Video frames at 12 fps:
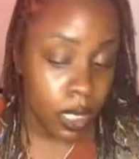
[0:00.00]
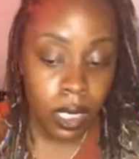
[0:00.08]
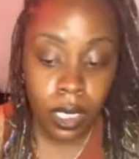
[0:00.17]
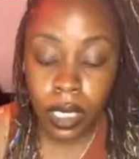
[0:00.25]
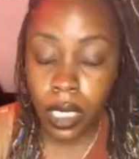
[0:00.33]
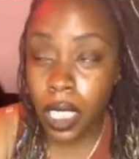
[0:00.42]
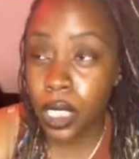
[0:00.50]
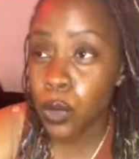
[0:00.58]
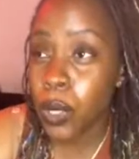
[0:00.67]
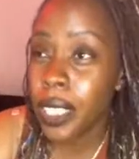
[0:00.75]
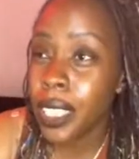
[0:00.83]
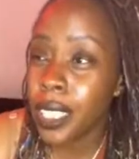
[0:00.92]
yeah, I just want to
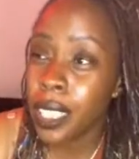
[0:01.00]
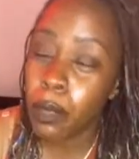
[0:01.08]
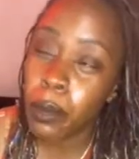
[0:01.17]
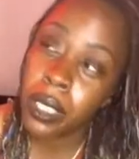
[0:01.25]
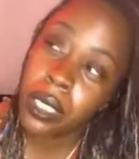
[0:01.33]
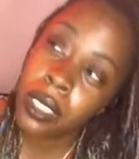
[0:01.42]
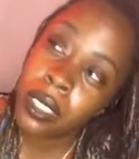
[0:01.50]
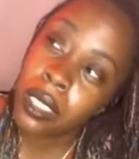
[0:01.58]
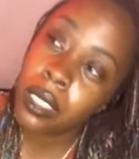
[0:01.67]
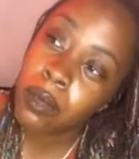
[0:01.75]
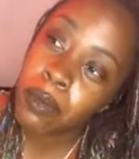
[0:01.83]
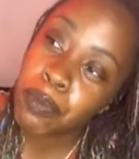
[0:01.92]
get that out of my system.